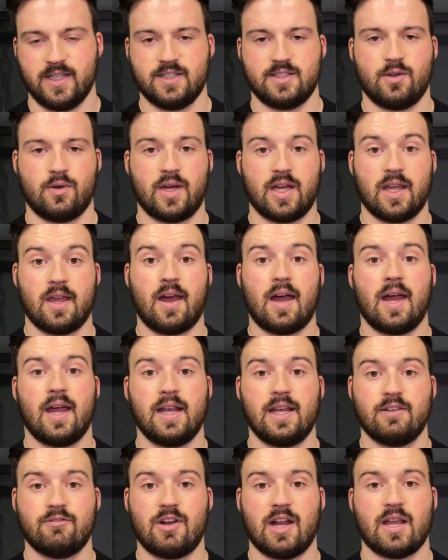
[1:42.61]
So I
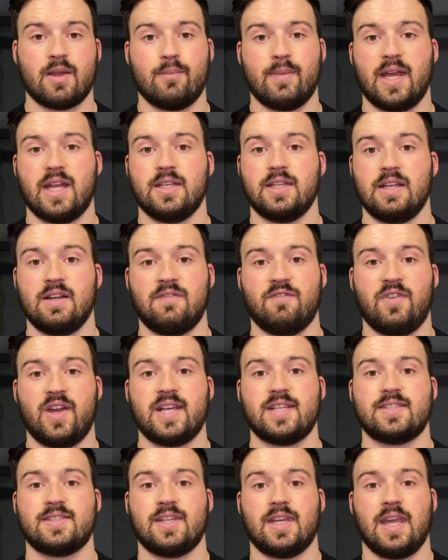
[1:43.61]
highly recommend
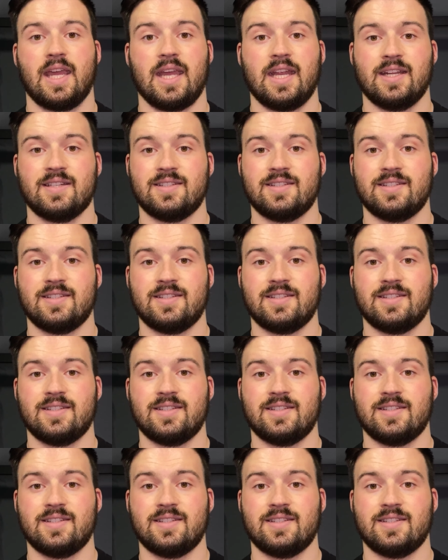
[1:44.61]
investing in a